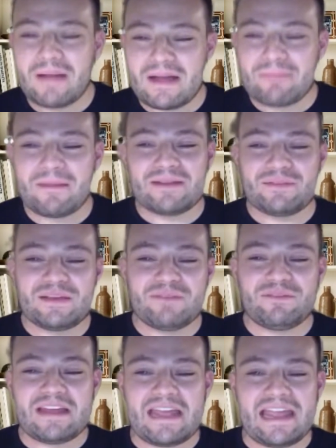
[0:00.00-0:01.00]
might have
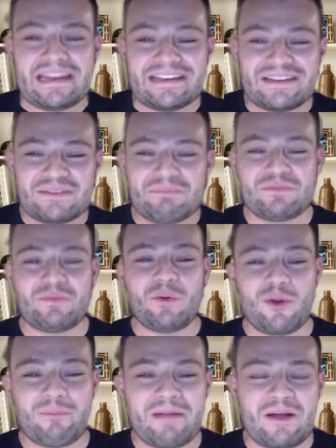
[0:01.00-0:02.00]
given a hint before
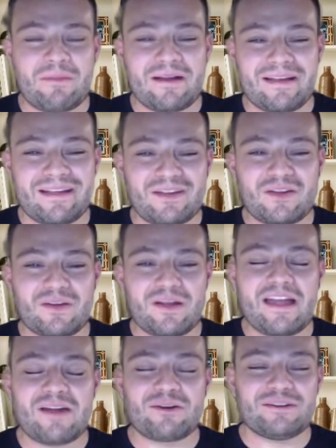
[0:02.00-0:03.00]
about my
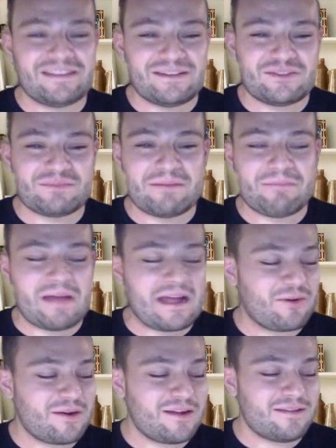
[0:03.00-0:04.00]
heritage and my
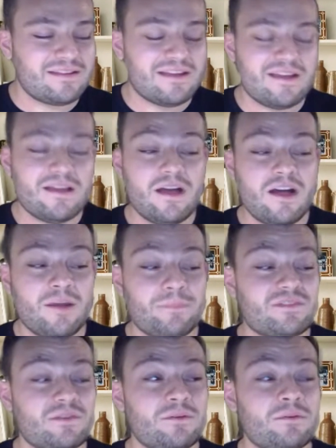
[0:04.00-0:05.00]
background.
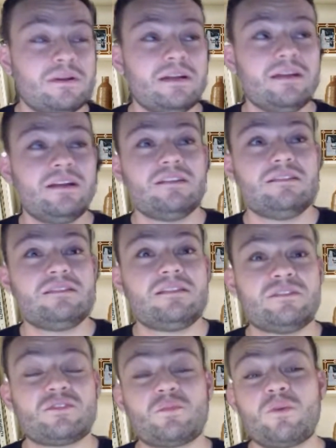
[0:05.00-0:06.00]
So
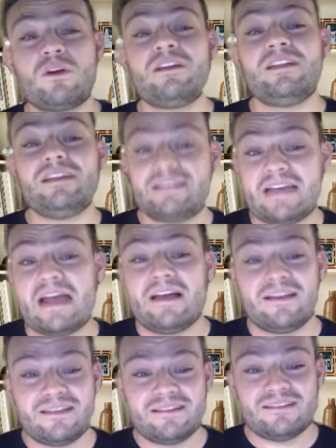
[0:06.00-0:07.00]
there's a word in
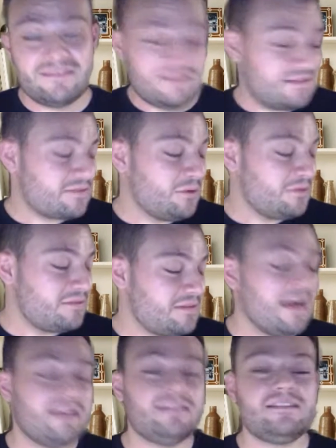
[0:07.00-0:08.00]
Italian, it's called
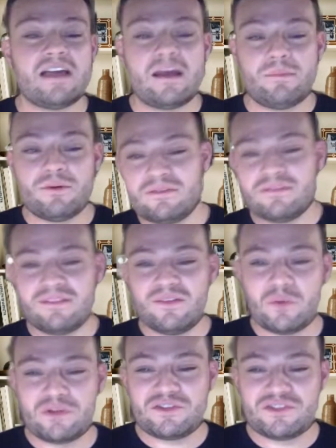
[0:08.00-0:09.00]
andiamo,
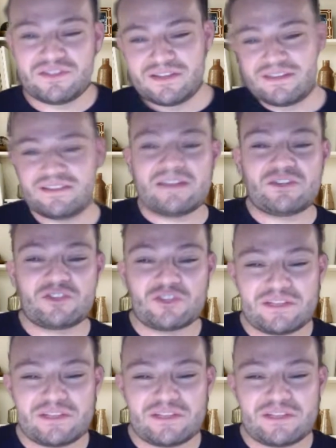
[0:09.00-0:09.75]
which essentially